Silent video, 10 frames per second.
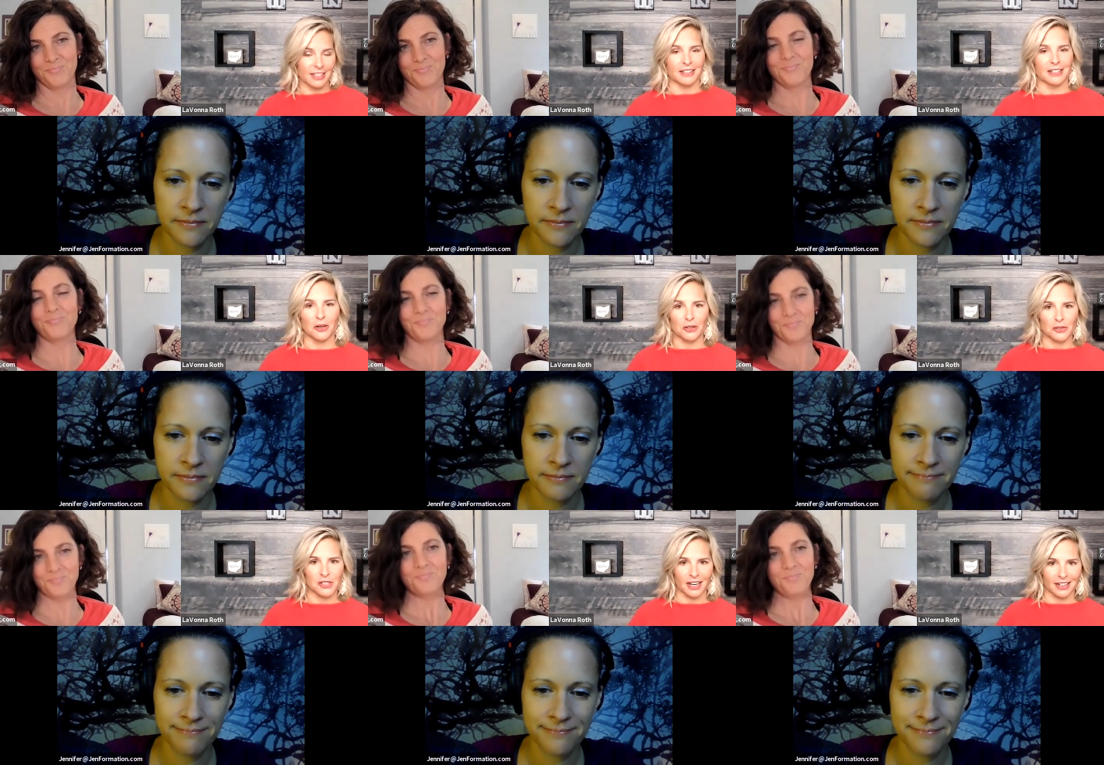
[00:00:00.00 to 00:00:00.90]
Speaker 1: they don't
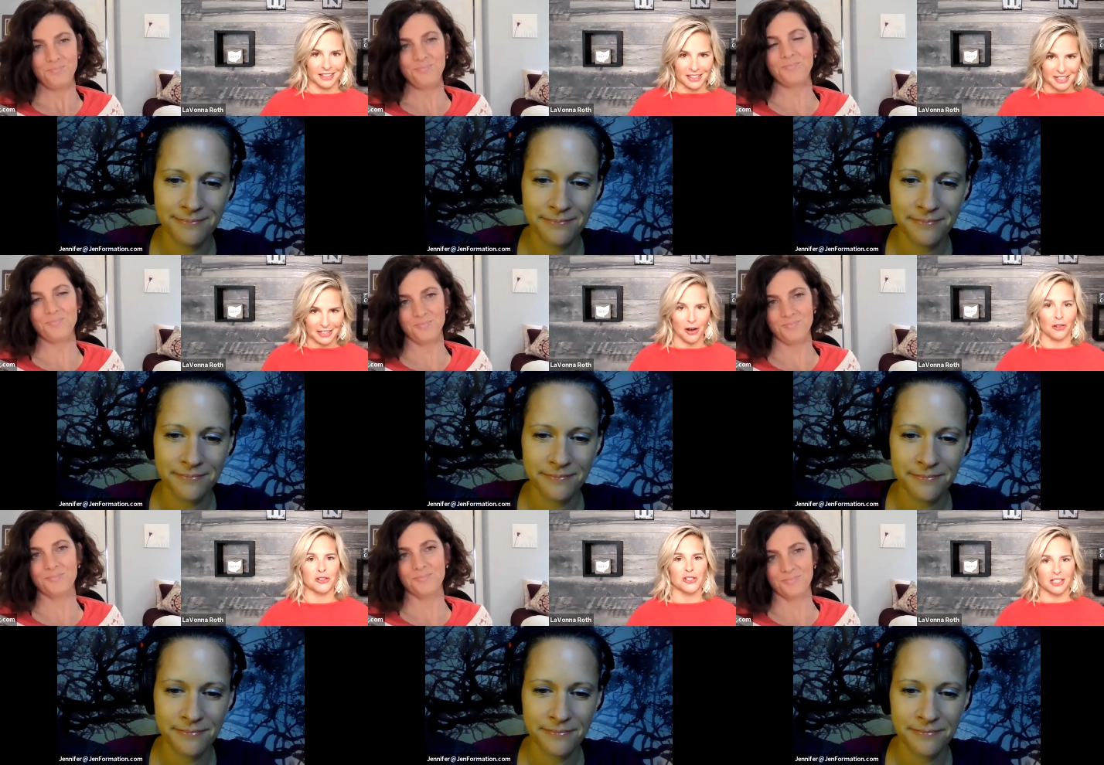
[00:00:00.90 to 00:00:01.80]
understand the
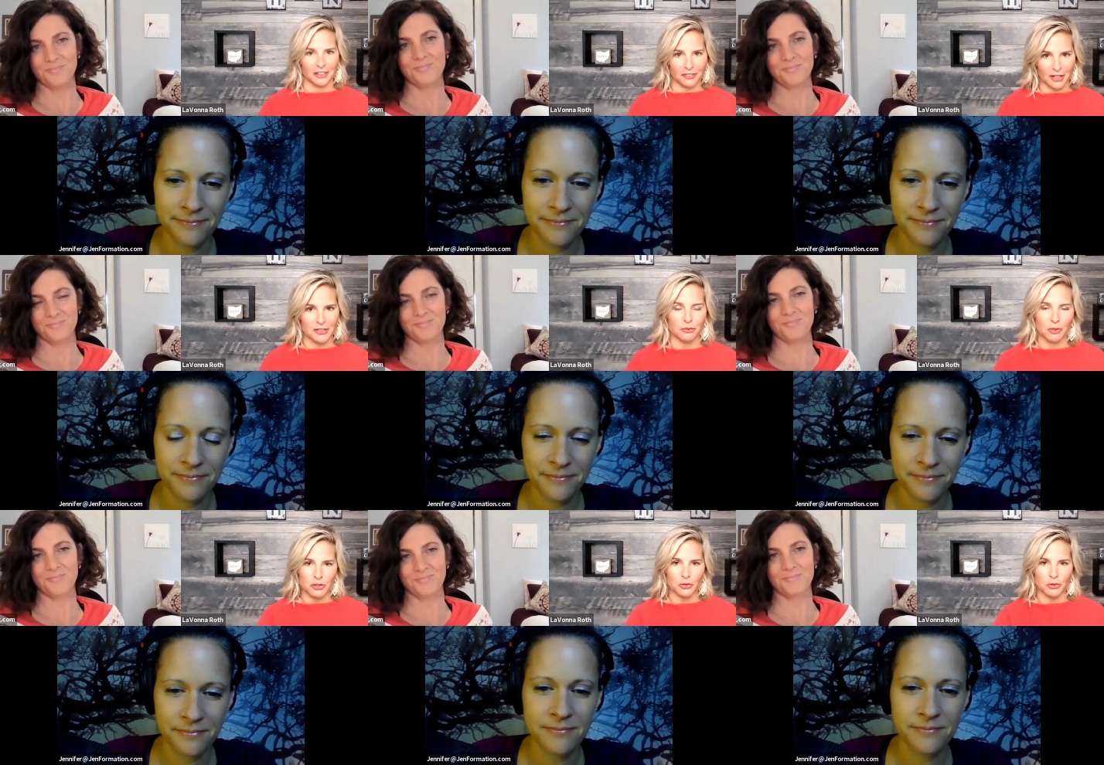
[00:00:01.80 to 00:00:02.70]
psychology and the effects of
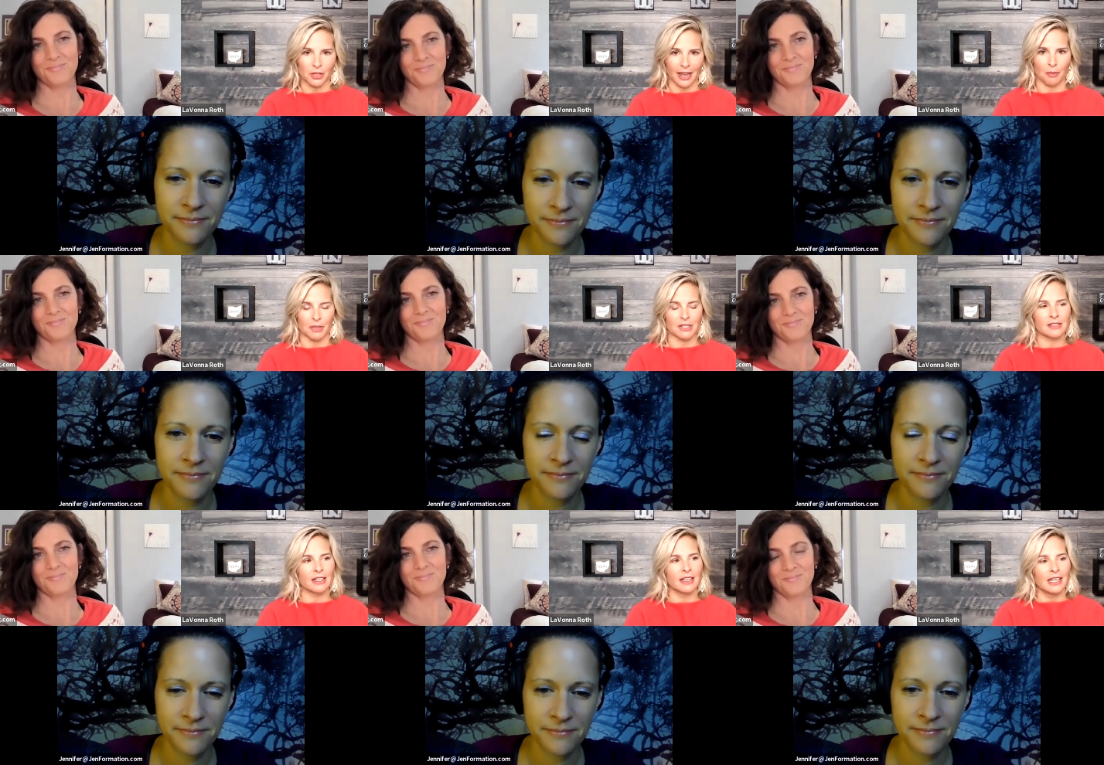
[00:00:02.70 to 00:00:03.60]
what truly
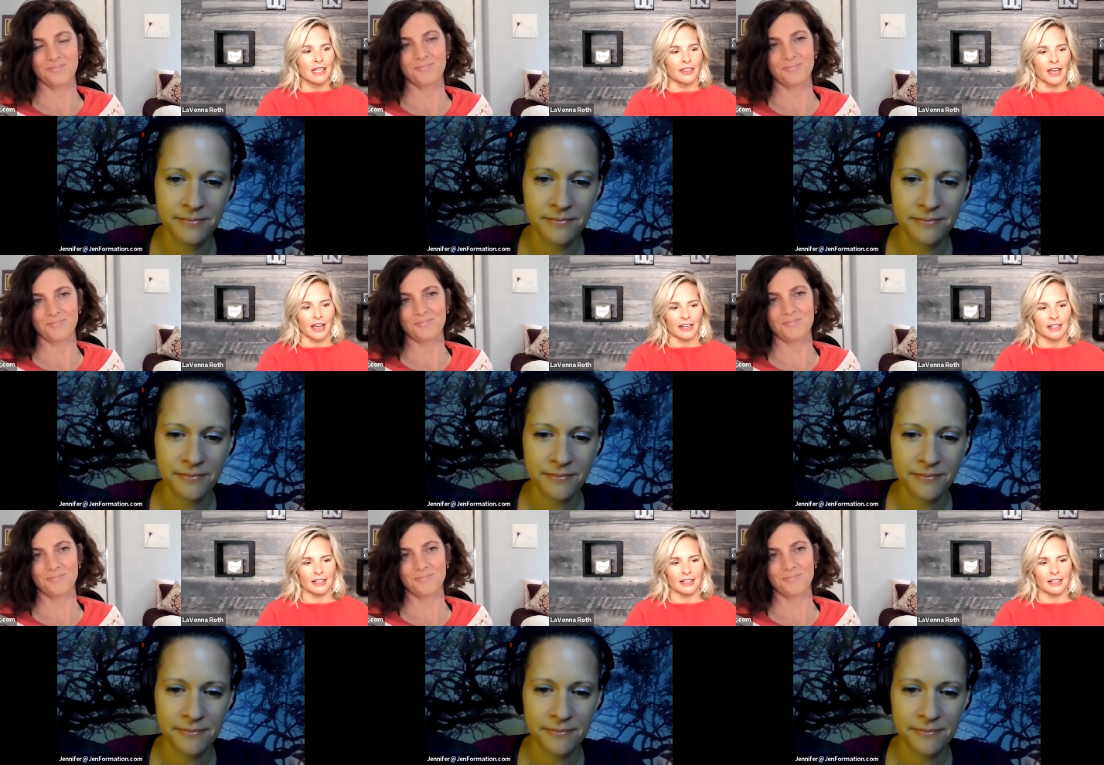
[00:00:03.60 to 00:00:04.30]
happens, that